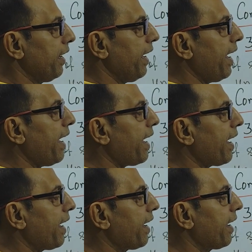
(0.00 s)

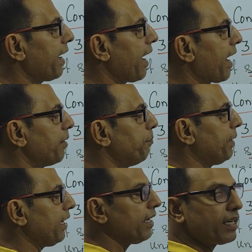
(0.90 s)
A and
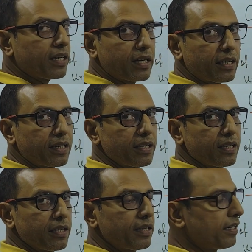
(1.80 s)
B,
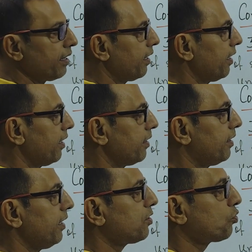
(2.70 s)

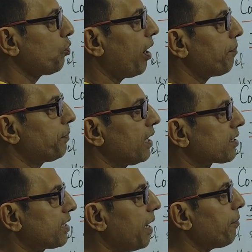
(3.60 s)
these two are the
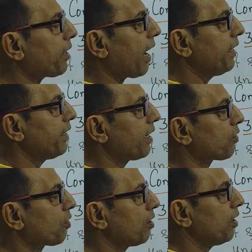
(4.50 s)
same kind
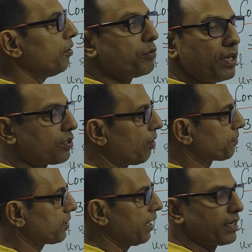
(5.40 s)
and unit of
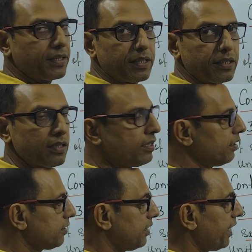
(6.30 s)
C and D.
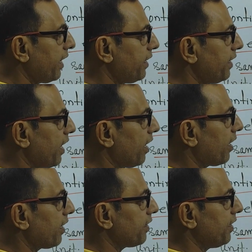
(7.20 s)
C and D
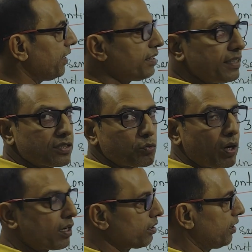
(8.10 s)
are these two
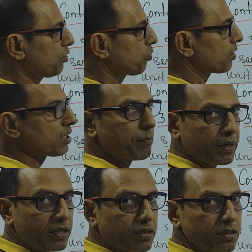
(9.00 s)
are
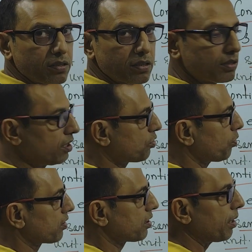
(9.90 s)
separate. These
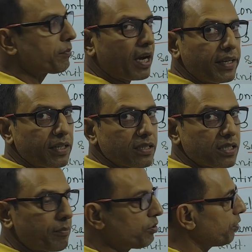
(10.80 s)
two are same kind and
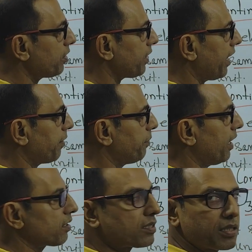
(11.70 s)
same unit. A and B
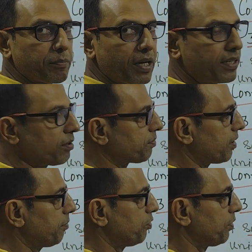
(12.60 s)
are same kind of
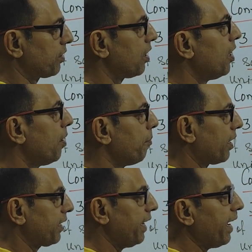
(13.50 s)
same unit.
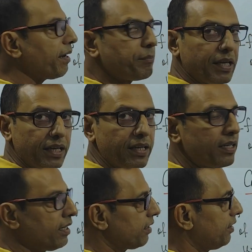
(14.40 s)
But A and
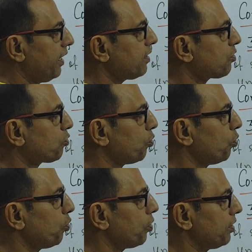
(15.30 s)
B, these
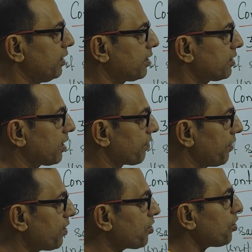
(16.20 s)
two, this is the
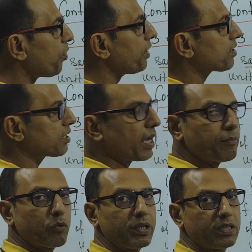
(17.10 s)
ratio is
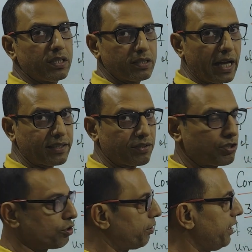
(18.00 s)
same with that
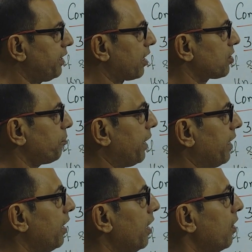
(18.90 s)
ratio. It doesn't
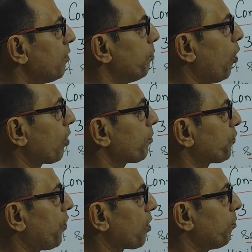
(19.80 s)
mean
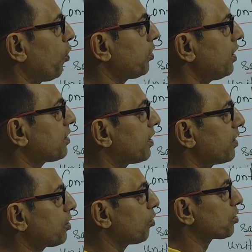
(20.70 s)
for both these
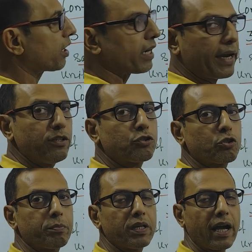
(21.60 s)
ratios the kind
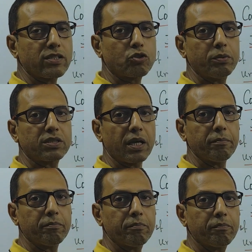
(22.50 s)
has to be same.